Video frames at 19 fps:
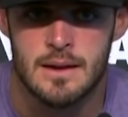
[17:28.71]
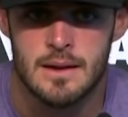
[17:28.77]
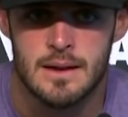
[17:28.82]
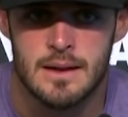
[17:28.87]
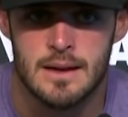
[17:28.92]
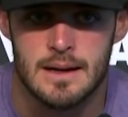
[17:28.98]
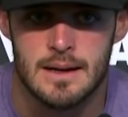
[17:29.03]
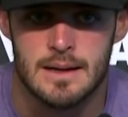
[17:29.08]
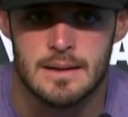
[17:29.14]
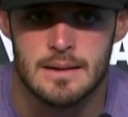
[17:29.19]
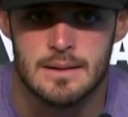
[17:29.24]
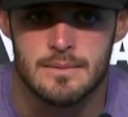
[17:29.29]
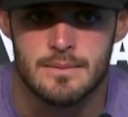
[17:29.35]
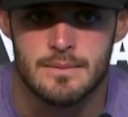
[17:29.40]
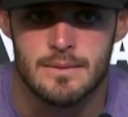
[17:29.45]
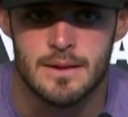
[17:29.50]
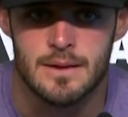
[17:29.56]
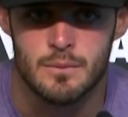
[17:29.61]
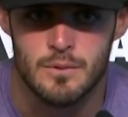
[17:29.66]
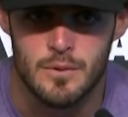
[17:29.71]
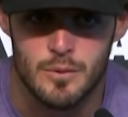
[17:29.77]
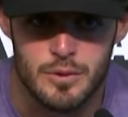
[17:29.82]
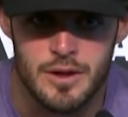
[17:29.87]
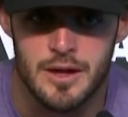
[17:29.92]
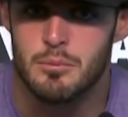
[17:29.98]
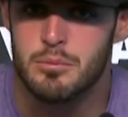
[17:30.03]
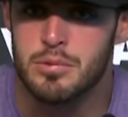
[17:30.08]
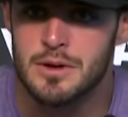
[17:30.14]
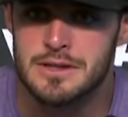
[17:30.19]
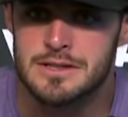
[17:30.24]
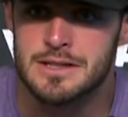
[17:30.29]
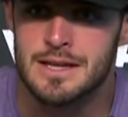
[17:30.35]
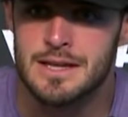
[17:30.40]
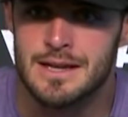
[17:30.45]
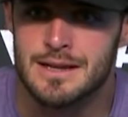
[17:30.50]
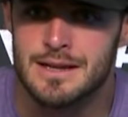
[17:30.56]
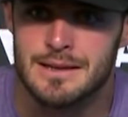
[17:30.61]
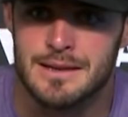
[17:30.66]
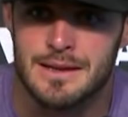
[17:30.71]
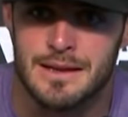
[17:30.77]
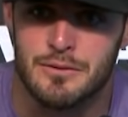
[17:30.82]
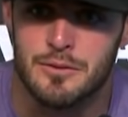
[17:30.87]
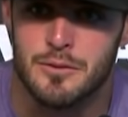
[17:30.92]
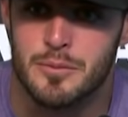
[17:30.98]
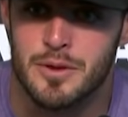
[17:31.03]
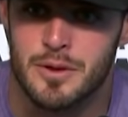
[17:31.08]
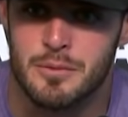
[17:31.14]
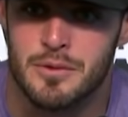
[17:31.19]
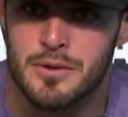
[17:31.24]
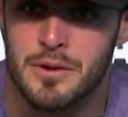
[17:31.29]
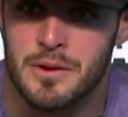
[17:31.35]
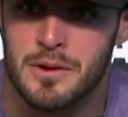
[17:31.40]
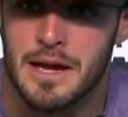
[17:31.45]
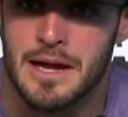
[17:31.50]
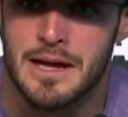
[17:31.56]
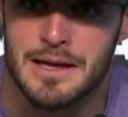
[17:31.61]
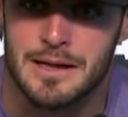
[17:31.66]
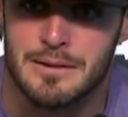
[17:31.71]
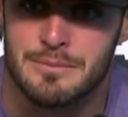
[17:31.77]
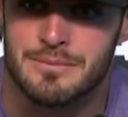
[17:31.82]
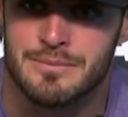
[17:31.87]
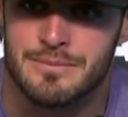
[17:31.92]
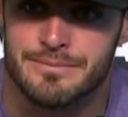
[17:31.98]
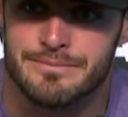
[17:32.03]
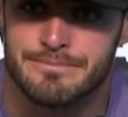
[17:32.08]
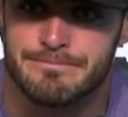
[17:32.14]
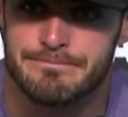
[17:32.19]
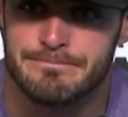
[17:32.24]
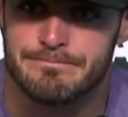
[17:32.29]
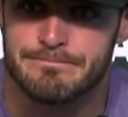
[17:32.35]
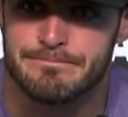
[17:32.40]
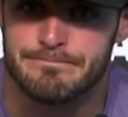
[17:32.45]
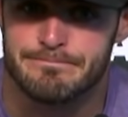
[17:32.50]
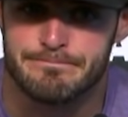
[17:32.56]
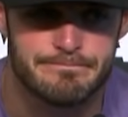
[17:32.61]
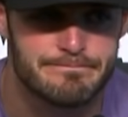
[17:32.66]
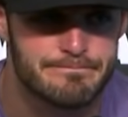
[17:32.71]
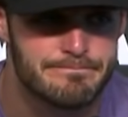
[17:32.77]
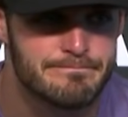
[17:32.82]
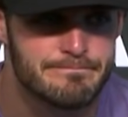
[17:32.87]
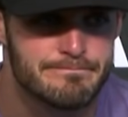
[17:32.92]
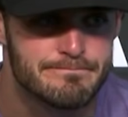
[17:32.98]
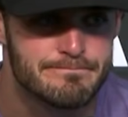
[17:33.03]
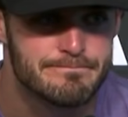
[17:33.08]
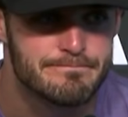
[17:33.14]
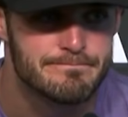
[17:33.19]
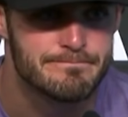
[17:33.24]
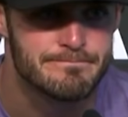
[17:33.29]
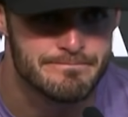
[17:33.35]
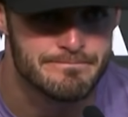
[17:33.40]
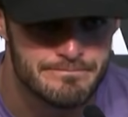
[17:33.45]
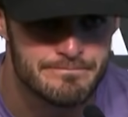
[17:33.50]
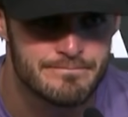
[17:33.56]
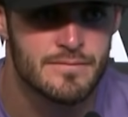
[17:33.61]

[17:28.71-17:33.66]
and we'll keep preaching that even when people don't like it. All right, thank you guys.